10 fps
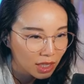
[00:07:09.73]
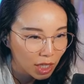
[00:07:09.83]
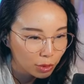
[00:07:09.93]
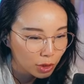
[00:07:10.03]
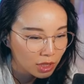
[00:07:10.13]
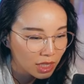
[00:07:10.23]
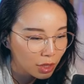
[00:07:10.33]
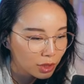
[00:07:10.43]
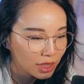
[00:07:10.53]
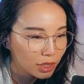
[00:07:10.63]
our
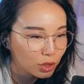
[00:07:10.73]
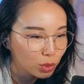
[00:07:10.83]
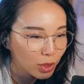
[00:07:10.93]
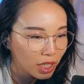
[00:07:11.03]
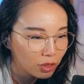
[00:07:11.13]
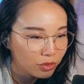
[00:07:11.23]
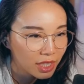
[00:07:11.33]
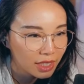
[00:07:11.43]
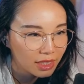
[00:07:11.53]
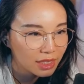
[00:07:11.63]
tower is like super
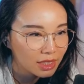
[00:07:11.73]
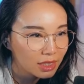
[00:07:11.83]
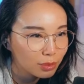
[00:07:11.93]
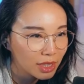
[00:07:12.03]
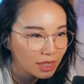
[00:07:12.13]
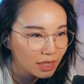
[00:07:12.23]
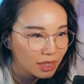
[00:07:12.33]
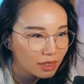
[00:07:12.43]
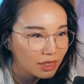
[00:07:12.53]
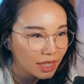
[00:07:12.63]
healthy and theirs is
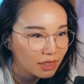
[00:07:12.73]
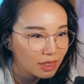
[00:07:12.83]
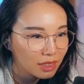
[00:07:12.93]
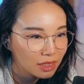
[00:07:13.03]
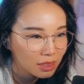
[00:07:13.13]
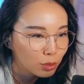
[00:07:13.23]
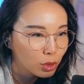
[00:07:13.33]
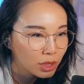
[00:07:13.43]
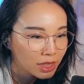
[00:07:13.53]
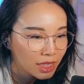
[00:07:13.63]
basically dead.
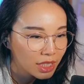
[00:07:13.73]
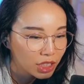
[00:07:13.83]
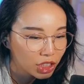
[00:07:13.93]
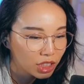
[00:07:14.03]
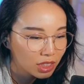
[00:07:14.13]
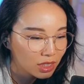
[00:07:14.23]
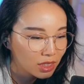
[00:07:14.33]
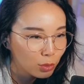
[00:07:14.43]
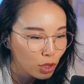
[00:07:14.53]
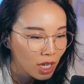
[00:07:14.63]
More siege.
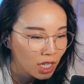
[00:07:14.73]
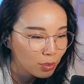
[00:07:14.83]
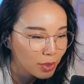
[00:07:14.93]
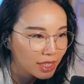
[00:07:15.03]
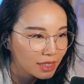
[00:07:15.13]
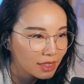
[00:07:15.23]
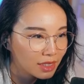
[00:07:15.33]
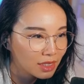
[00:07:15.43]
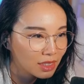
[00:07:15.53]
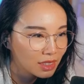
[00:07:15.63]
More harpies.
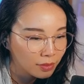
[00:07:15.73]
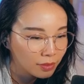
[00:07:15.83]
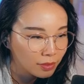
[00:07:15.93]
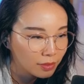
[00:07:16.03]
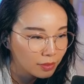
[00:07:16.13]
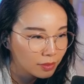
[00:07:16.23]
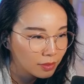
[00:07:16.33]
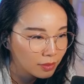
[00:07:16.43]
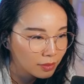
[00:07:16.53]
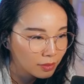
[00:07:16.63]

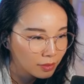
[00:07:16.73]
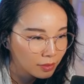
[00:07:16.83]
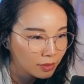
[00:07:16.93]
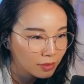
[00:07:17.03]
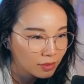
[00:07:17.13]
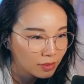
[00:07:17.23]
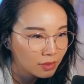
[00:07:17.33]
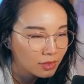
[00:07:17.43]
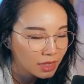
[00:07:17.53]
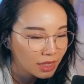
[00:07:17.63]
10 seconds
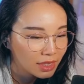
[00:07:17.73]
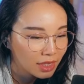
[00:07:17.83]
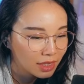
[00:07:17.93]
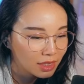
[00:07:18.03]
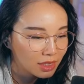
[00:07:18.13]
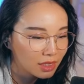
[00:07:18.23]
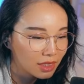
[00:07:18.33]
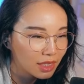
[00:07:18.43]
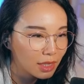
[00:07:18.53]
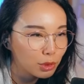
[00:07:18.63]
left. 10 seconds.
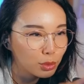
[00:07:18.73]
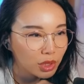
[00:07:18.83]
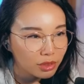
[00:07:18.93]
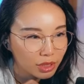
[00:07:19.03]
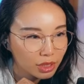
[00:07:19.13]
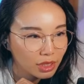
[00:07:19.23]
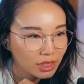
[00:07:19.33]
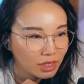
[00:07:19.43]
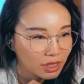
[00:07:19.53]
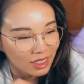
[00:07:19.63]
Yeah, we won for sure.
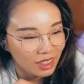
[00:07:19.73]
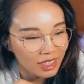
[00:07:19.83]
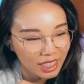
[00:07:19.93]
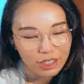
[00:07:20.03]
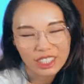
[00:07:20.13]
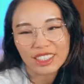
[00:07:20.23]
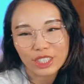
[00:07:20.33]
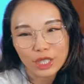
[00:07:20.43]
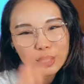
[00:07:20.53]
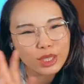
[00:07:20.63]
Okay, that wasn't
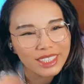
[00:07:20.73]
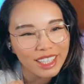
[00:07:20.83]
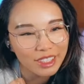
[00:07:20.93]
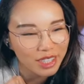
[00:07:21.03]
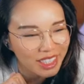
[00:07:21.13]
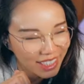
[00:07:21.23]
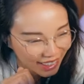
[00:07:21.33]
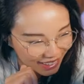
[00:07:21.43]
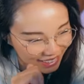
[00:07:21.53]
too scary.